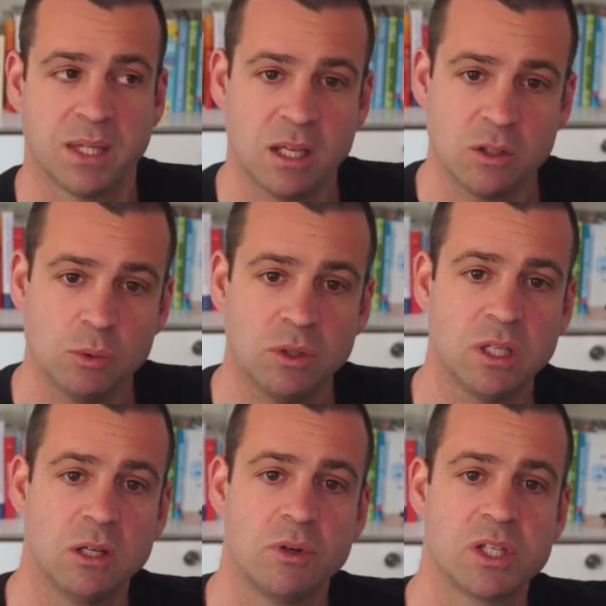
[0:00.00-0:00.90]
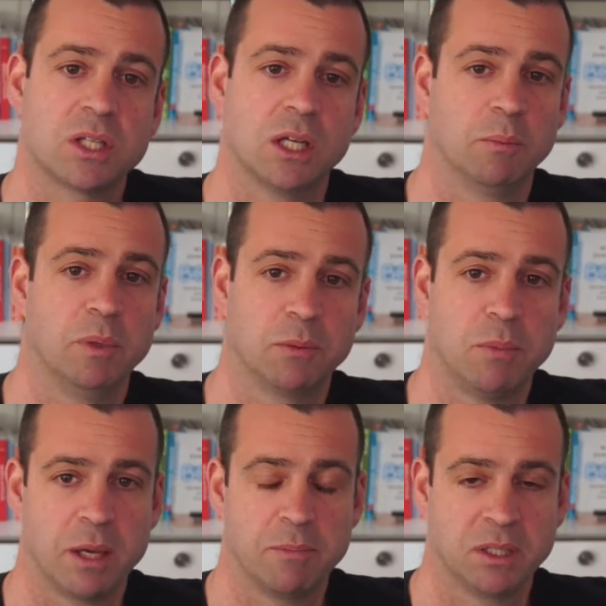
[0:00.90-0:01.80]
but then you de-risk it
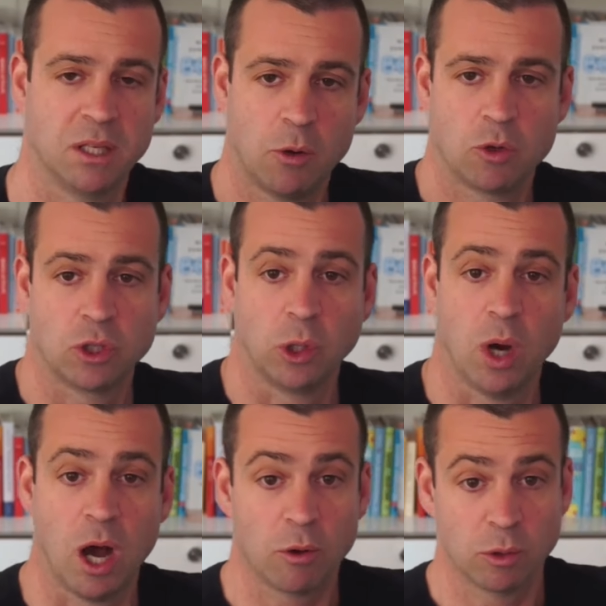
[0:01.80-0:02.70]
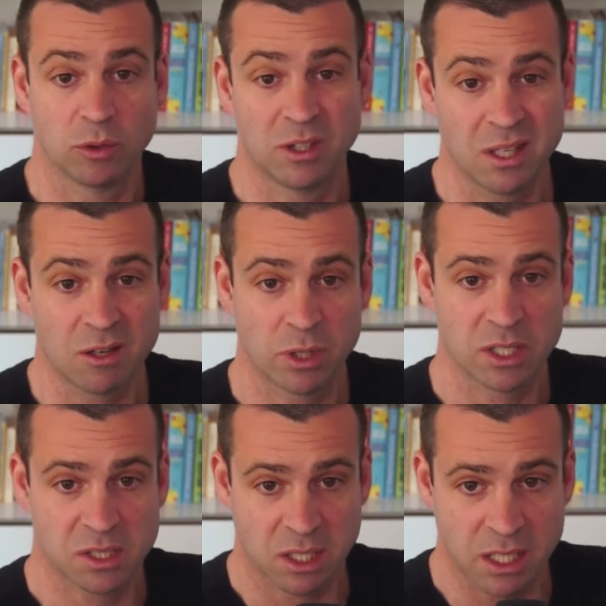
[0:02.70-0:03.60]
bit by bit. And I will show you how you
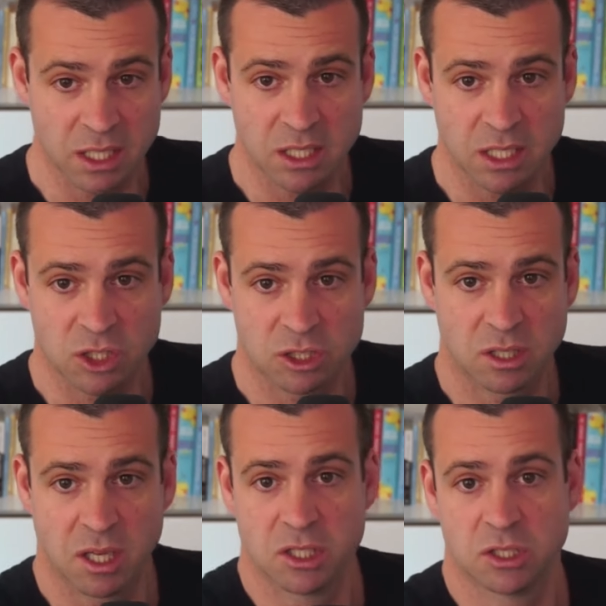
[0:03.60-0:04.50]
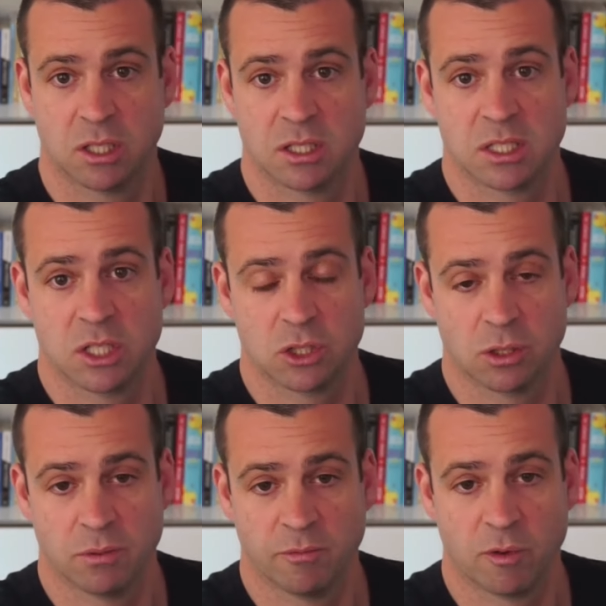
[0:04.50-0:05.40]
de-risk in each stage the
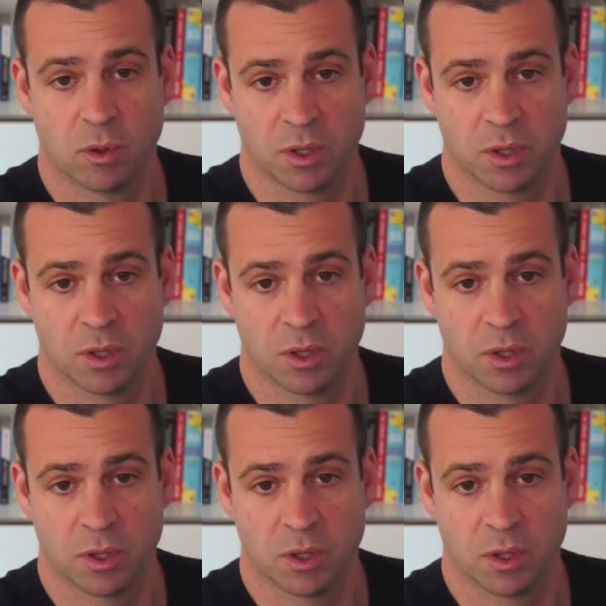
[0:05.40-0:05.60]
decision